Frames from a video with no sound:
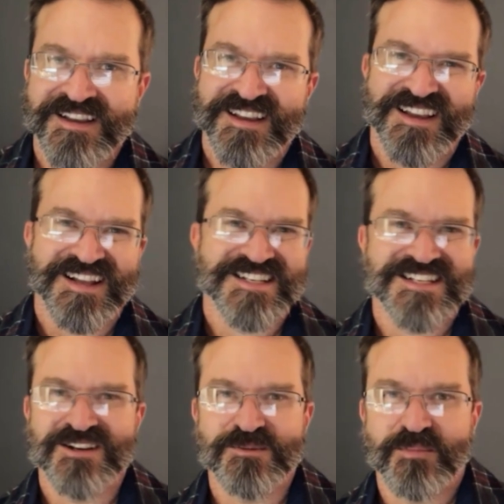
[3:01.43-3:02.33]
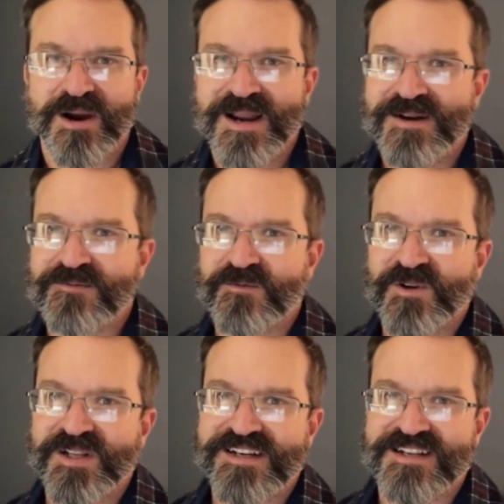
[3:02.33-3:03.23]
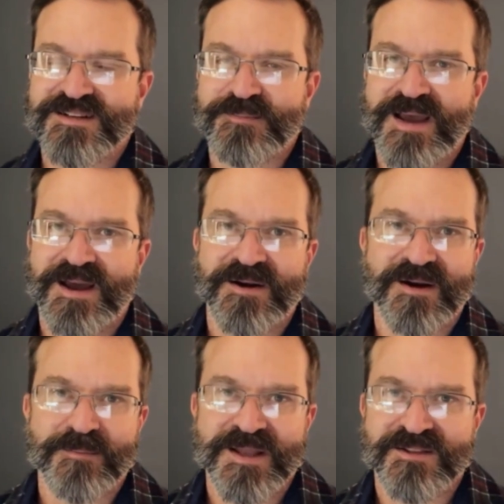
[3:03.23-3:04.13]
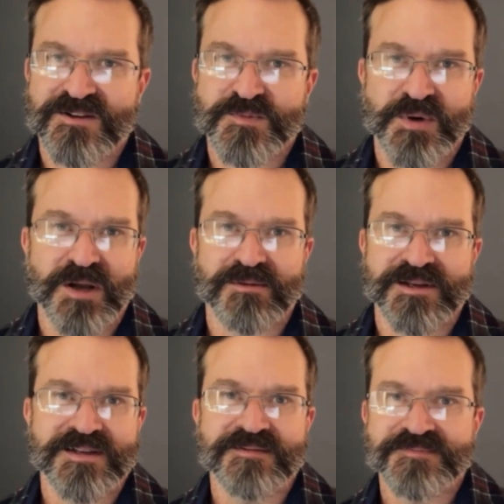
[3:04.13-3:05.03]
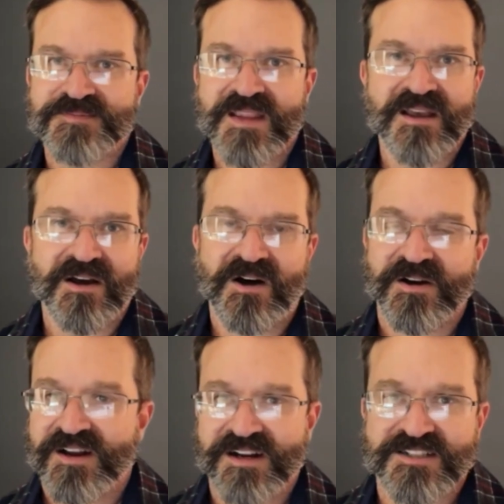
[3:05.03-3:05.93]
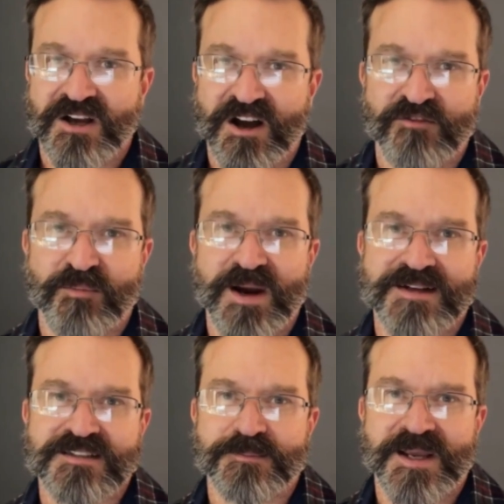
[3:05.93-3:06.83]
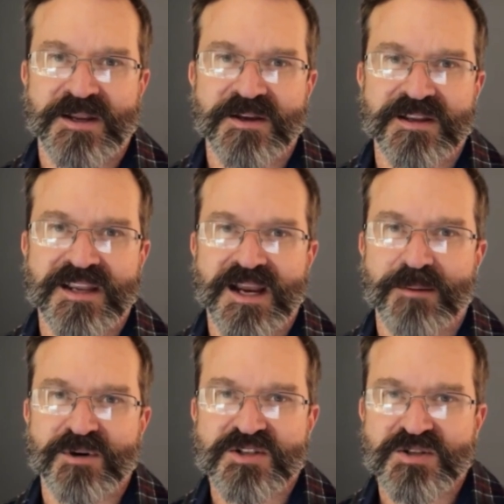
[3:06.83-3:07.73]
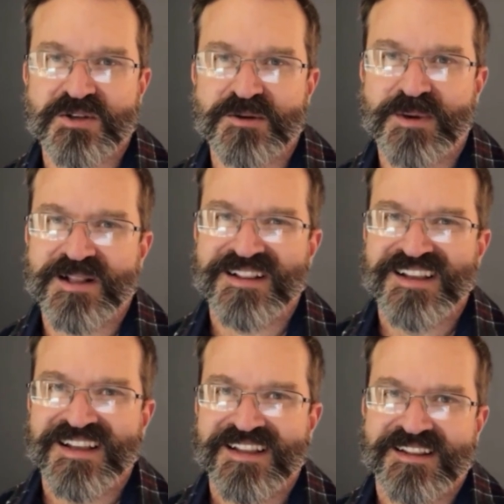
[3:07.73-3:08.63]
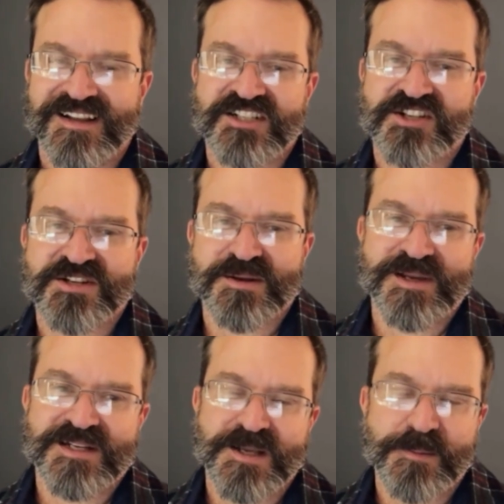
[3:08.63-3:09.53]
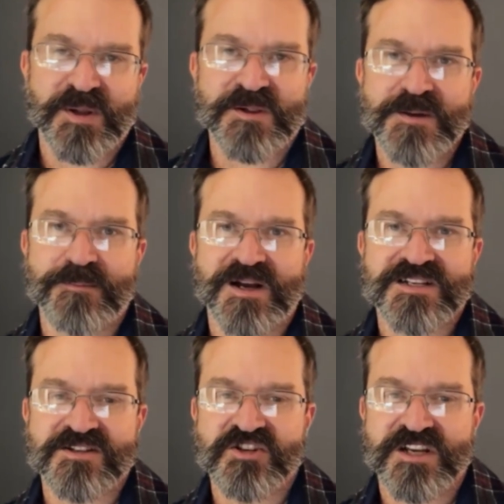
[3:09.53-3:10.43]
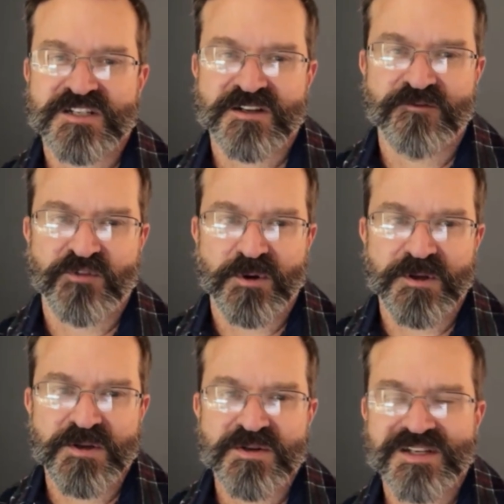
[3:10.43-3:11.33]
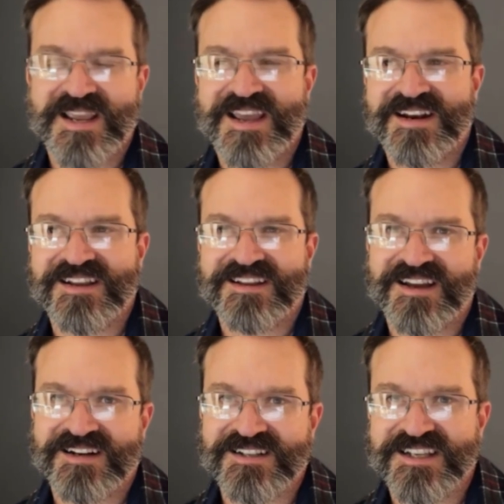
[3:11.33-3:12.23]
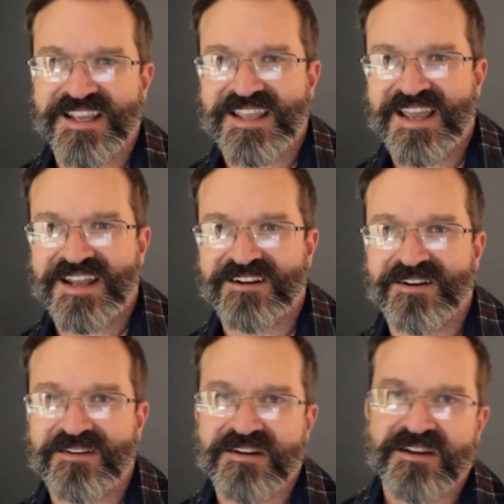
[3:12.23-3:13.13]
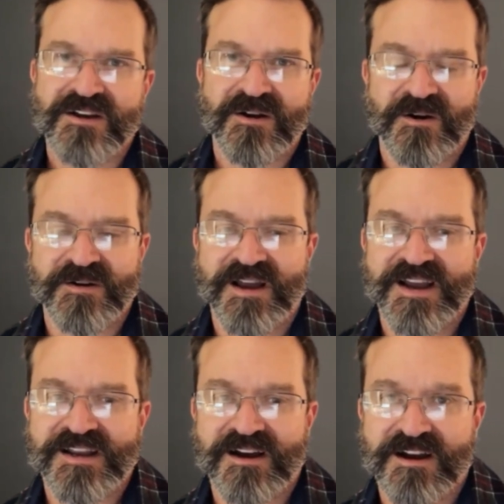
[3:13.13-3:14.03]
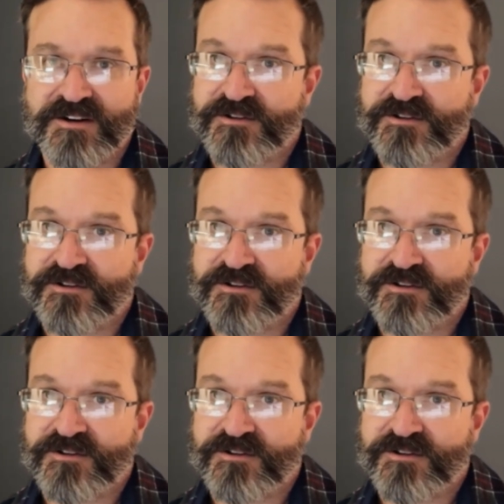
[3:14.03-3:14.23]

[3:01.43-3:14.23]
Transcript: And still, brand really doesn't matter. I mean, there's probably all kinds of off-brands that make good cameras too, but that's just going to be typically my suggestion for a used Canon. Kind of look at Canon or Nikon.